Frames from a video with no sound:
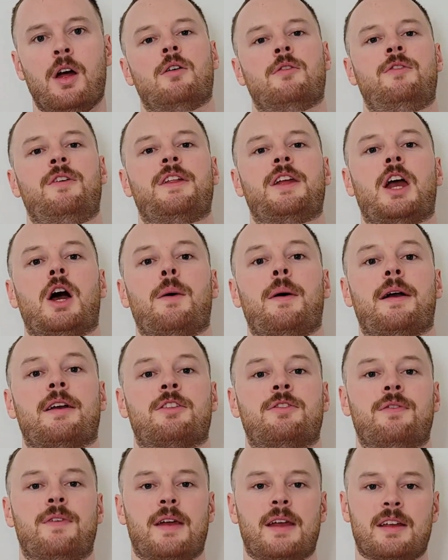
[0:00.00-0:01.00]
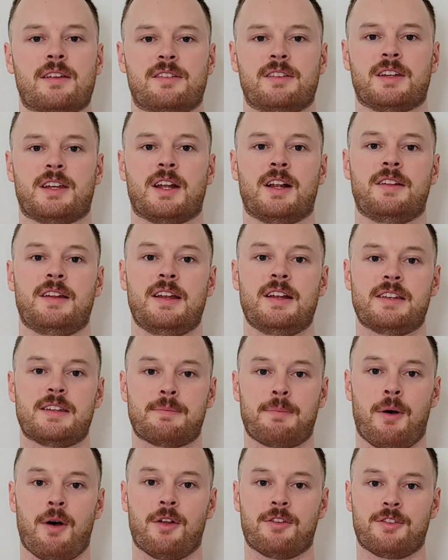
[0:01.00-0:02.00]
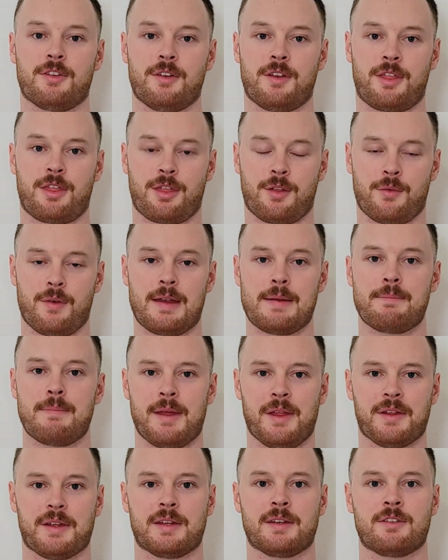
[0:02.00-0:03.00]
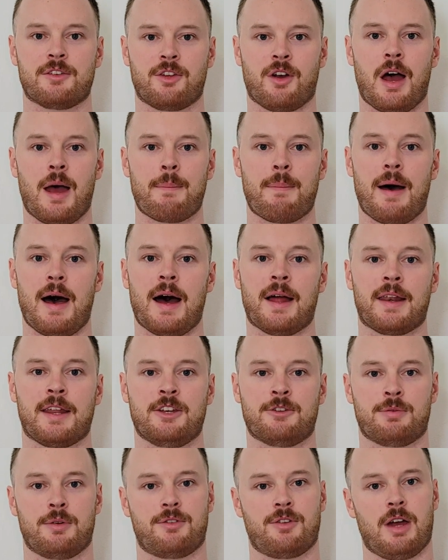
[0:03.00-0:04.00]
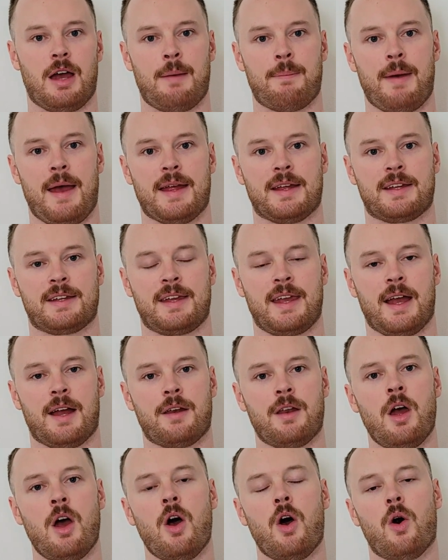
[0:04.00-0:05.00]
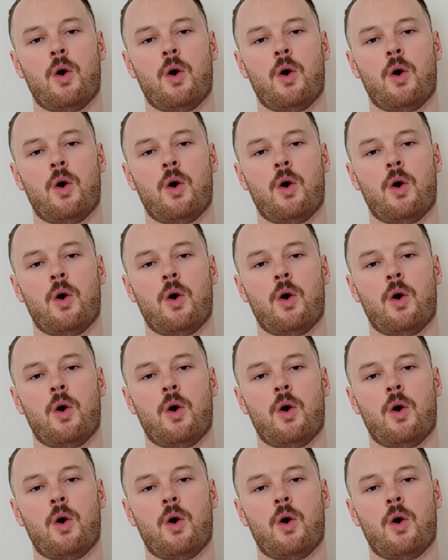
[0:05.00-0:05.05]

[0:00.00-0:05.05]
For the OX visa, you're going to need to deposit 3 million Thai baht into a Thai bank account,